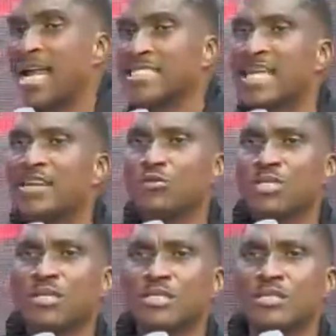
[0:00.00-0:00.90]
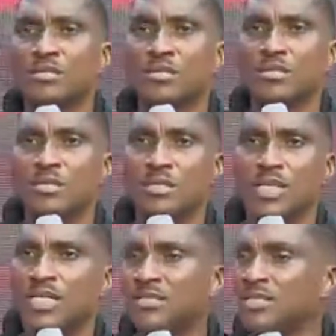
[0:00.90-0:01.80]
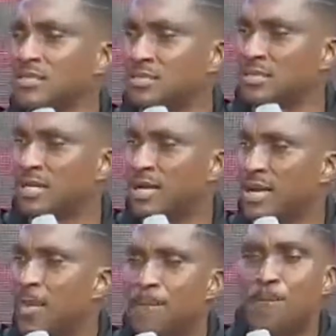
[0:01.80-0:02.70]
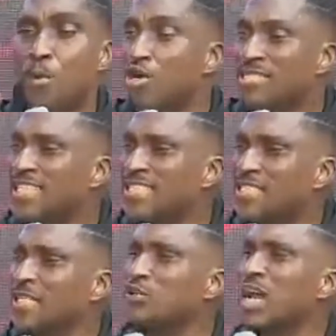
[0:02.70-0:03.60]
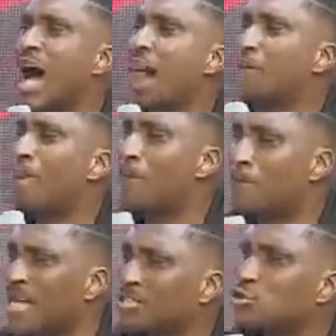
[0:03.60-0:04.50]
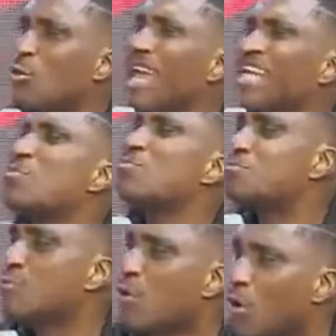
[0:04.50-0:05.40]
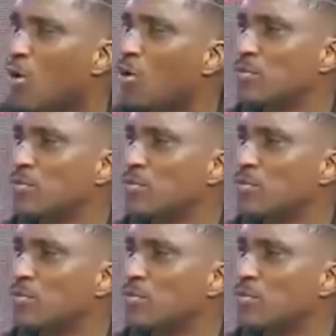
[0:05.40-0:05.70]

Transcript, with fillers: I tell you the reason is this. Multitude are perpetually poor.